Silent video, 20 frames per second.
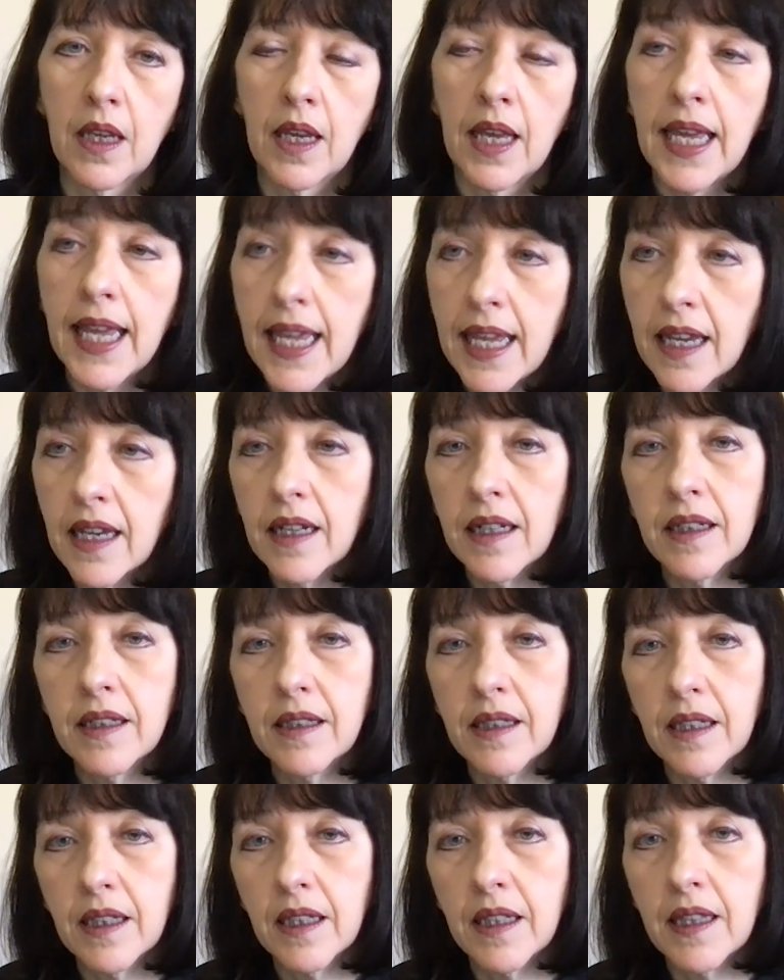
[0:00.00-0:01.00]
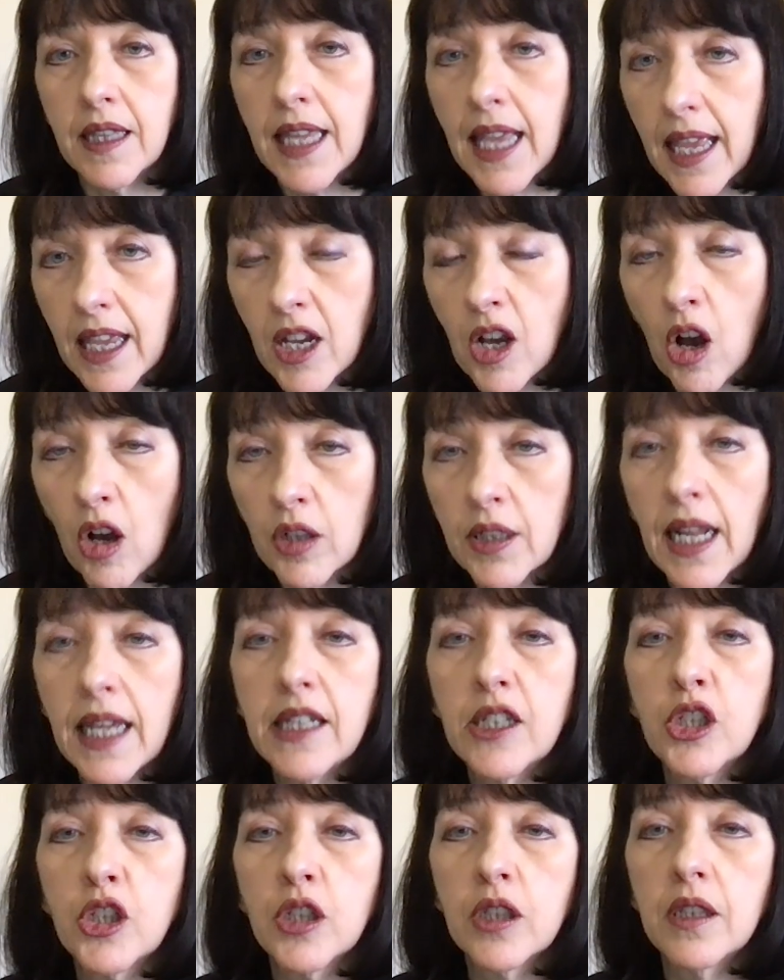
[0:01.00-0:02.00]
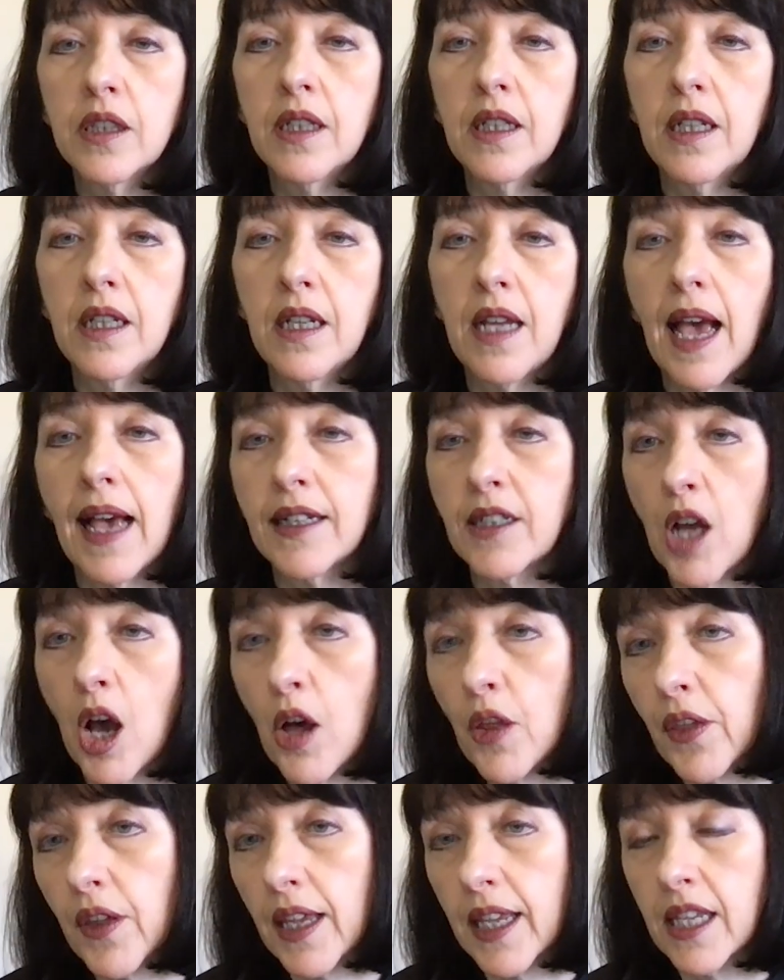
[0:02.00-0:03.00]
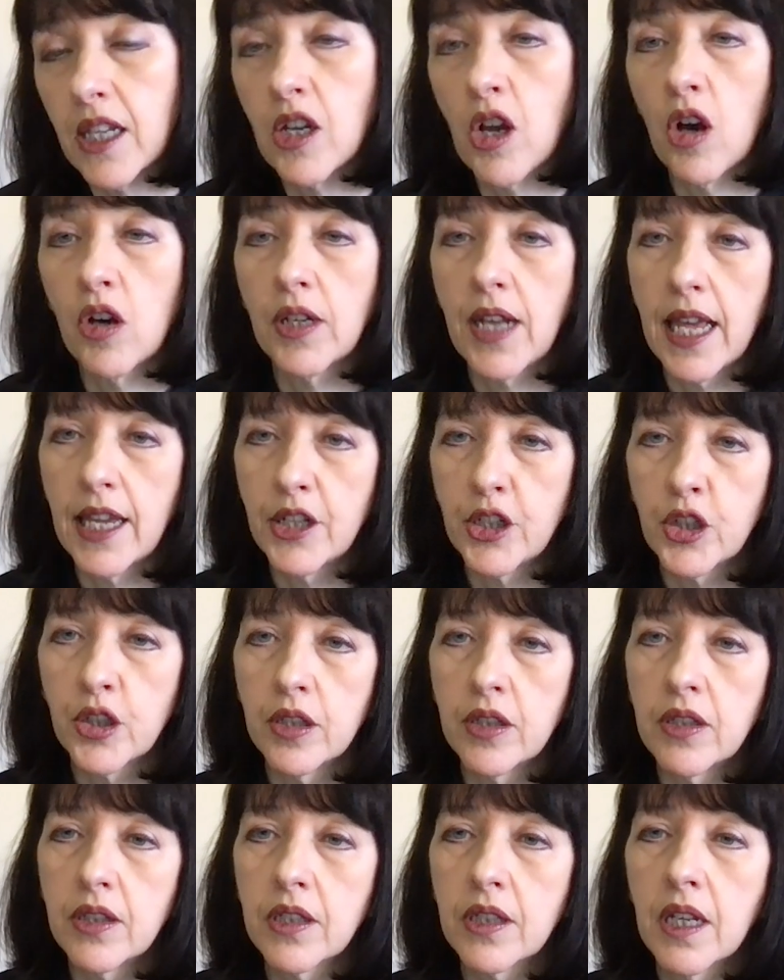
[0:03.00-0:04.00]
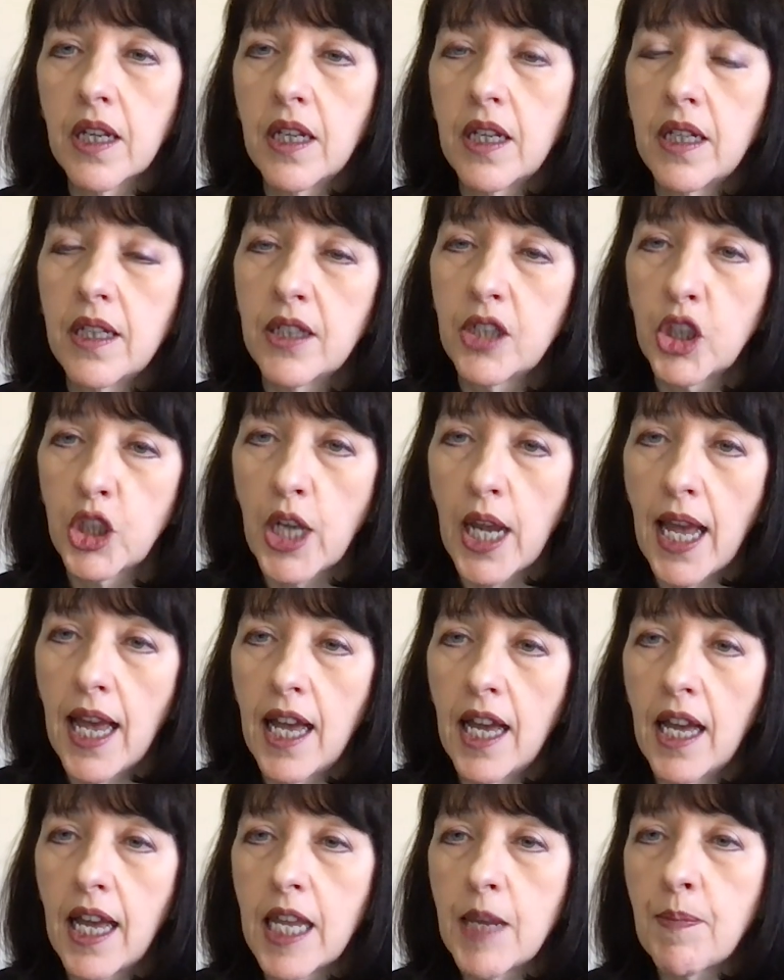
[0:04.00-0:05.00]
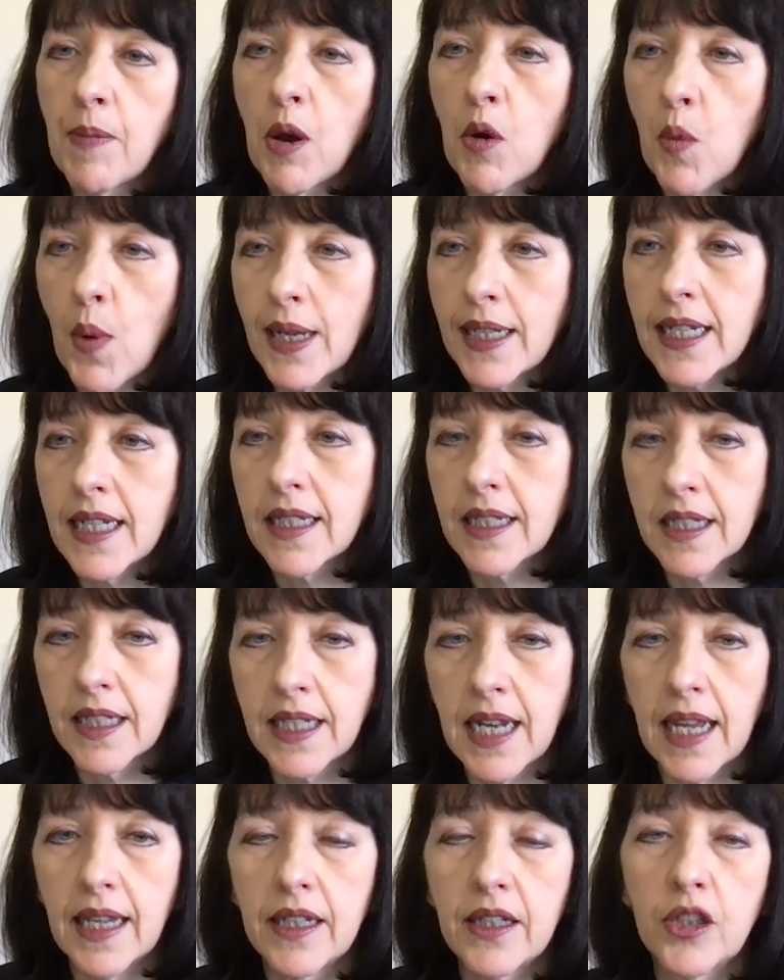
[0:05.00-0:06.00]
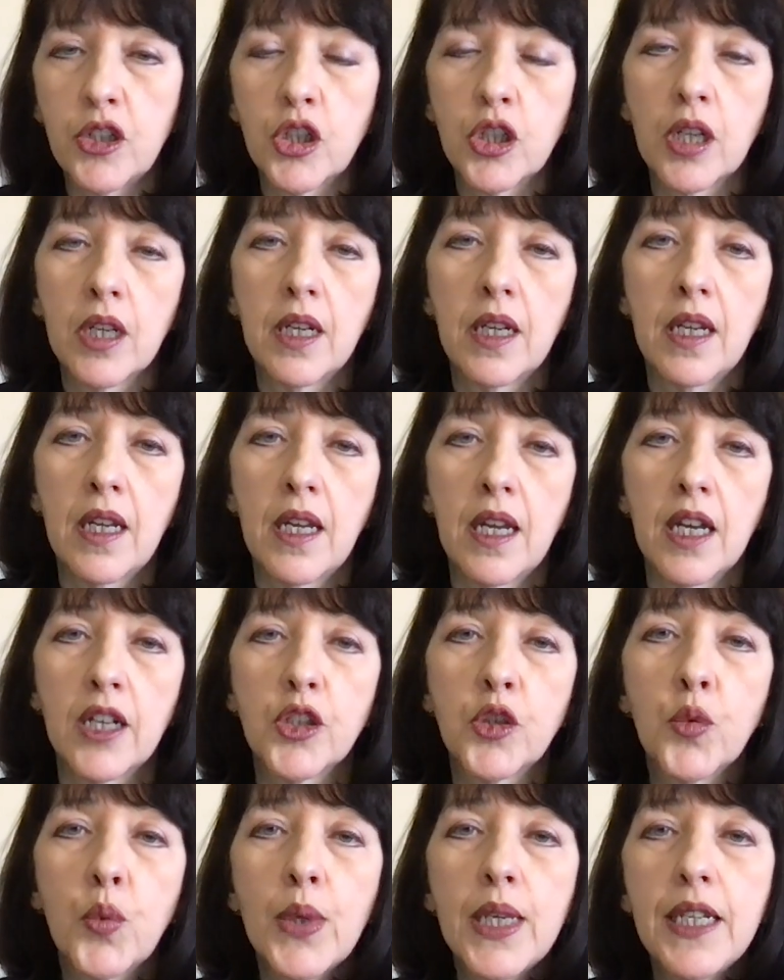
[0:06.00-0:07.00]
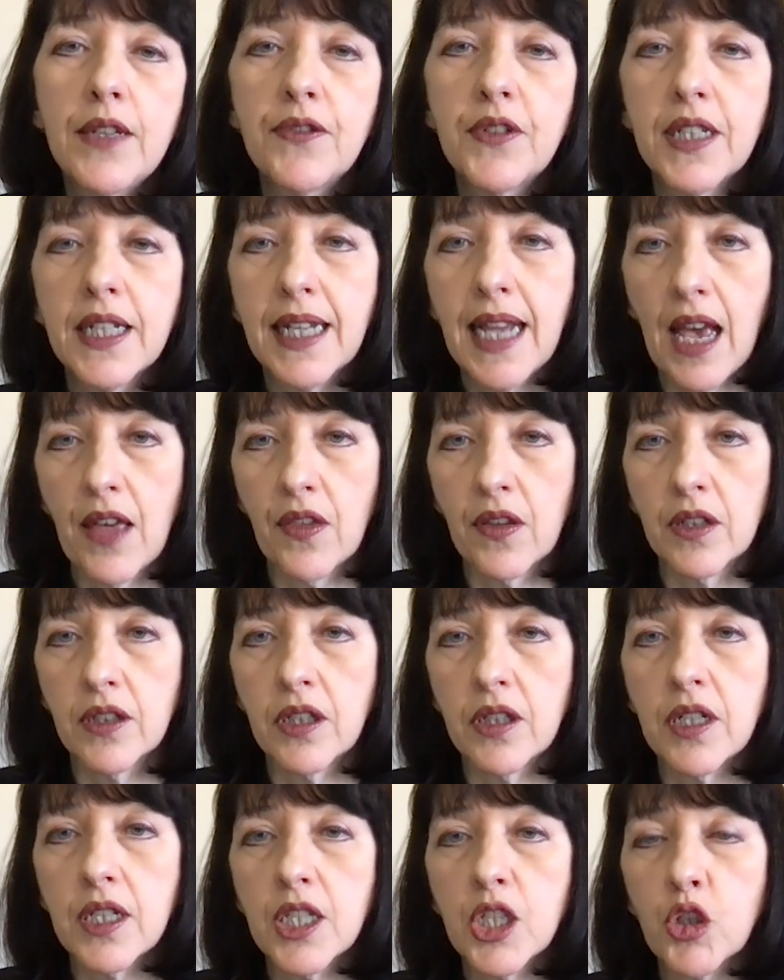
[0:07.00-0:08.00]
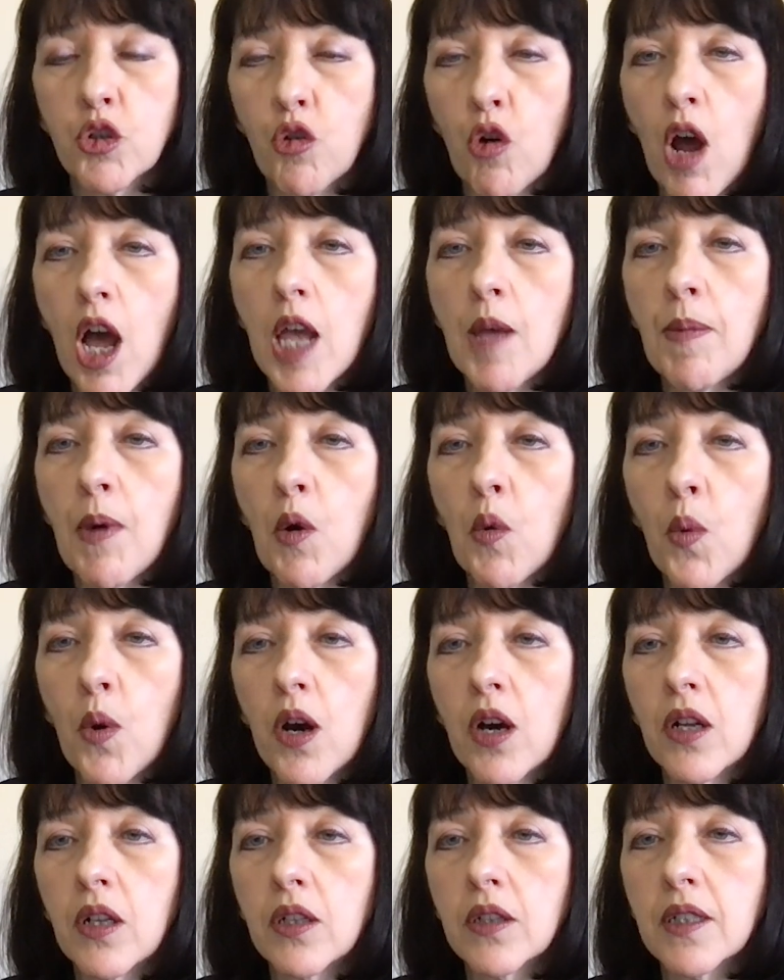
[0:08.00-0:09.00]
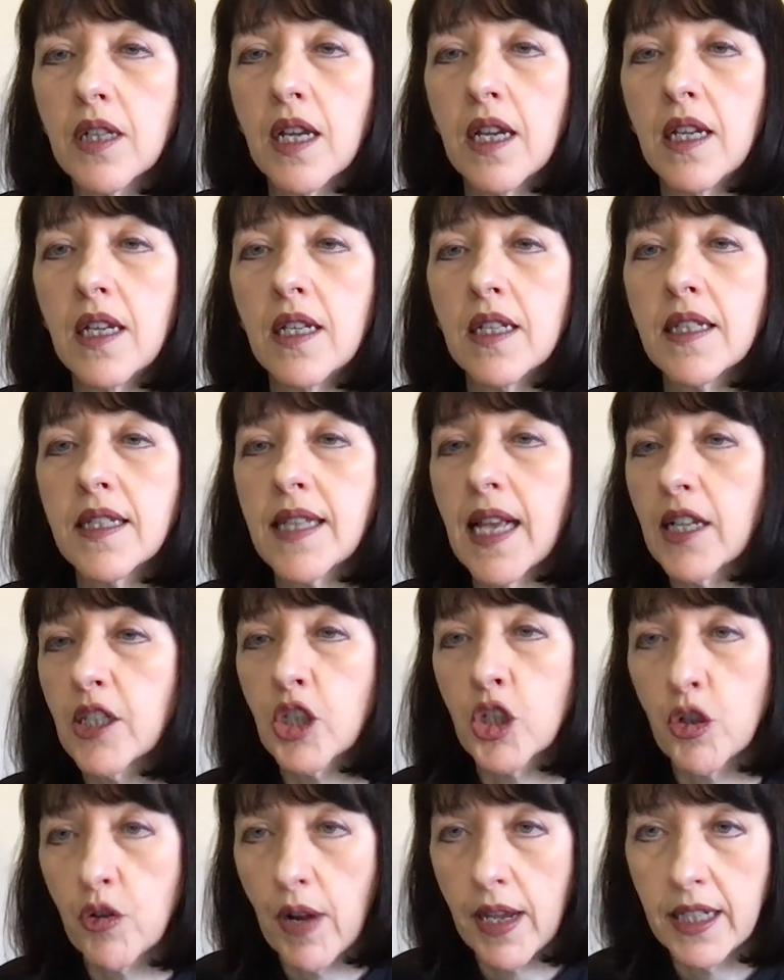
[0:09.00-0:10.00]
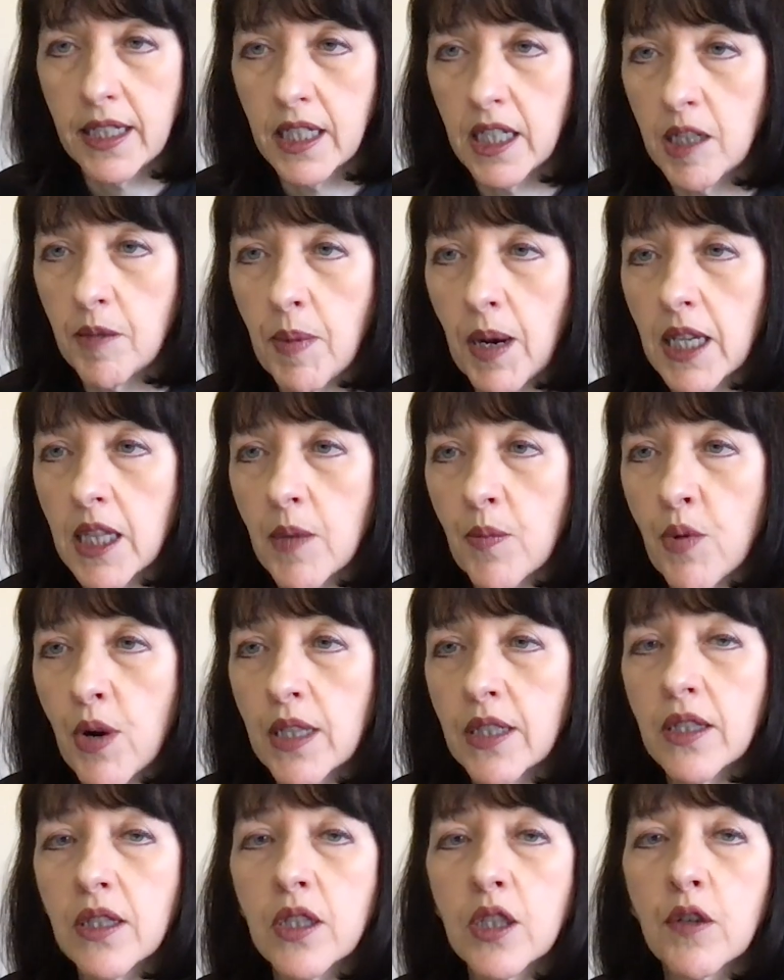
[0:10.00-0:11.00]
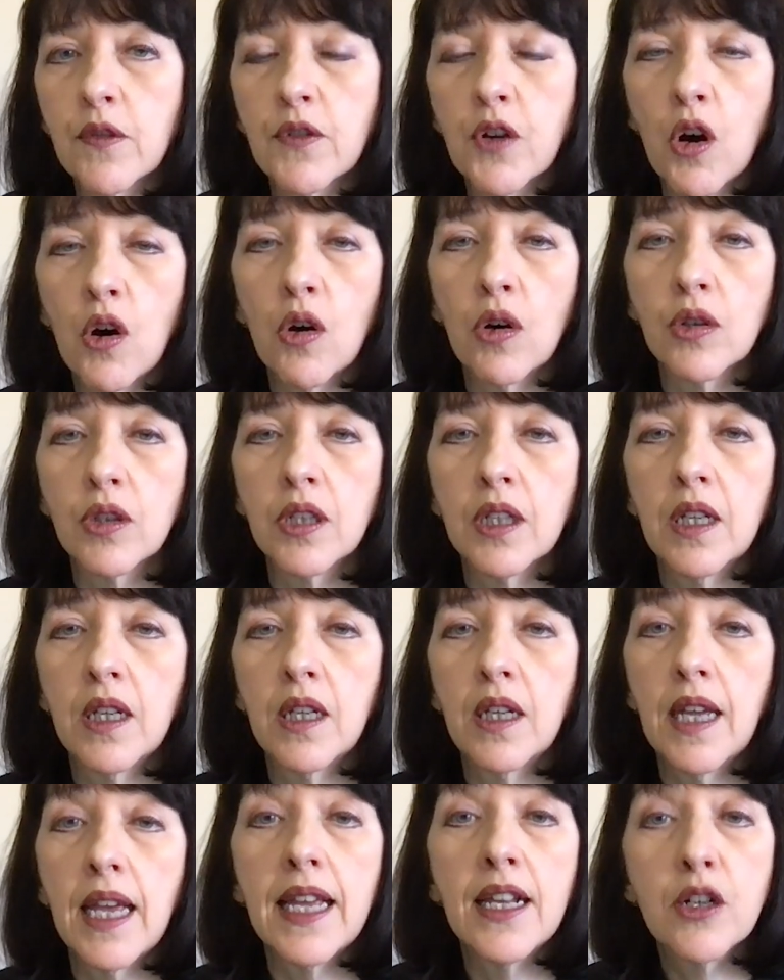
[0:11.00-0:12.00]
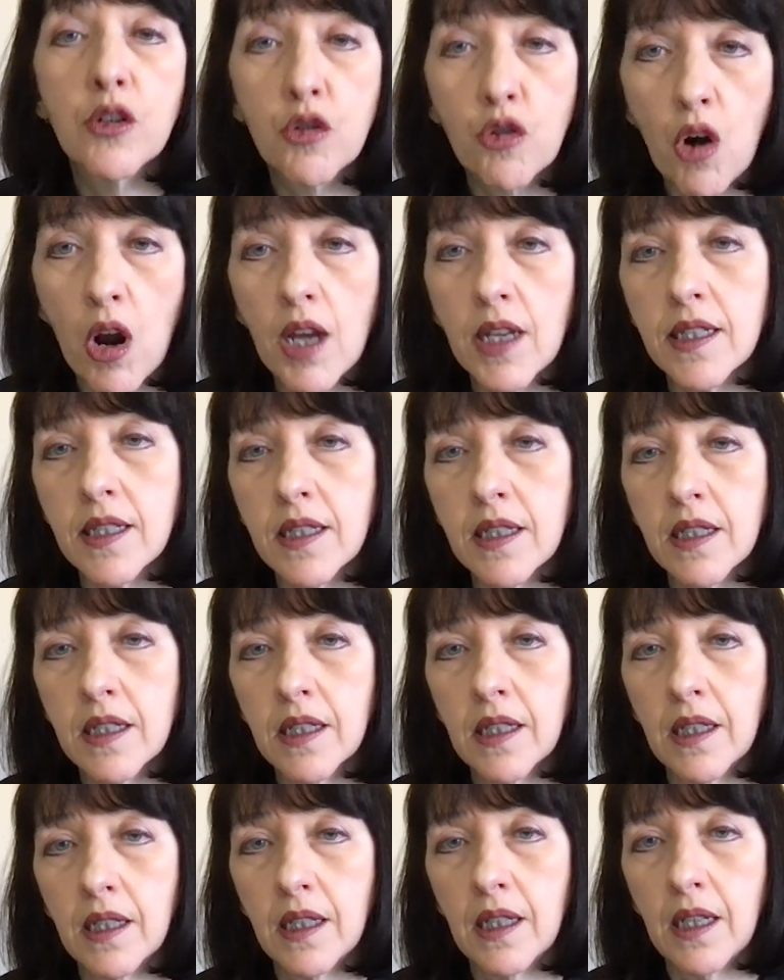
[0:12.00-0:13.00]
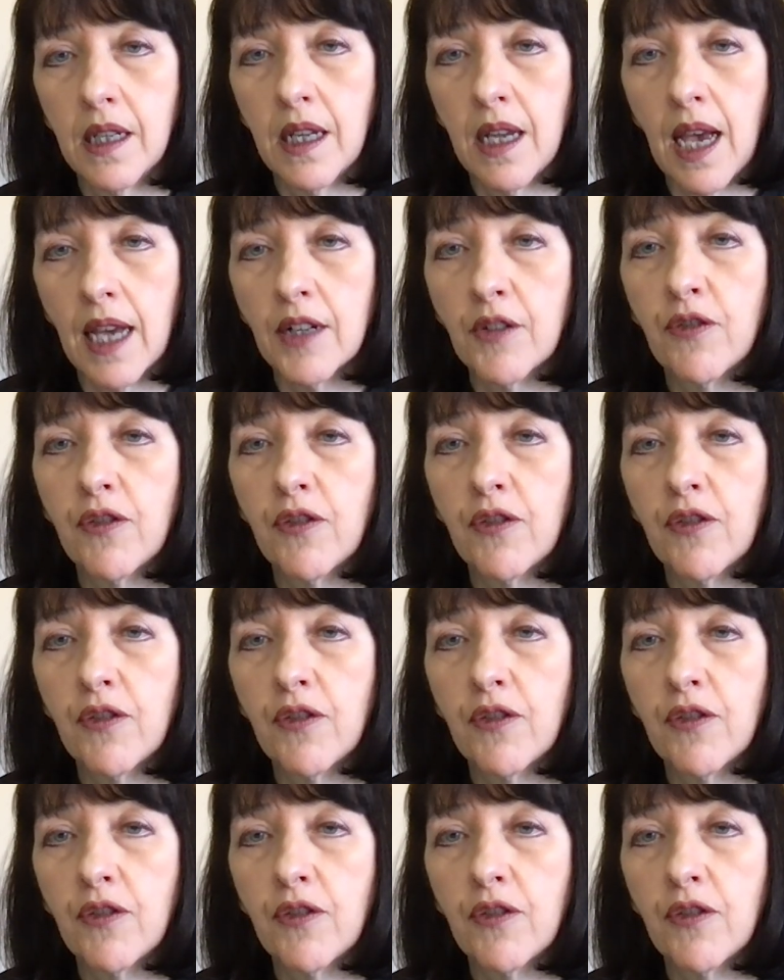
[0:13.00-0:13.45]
Here, the incarnation and other incarnations share a poetic stage and weave together to describe a world saturated by the presence of God in Christ and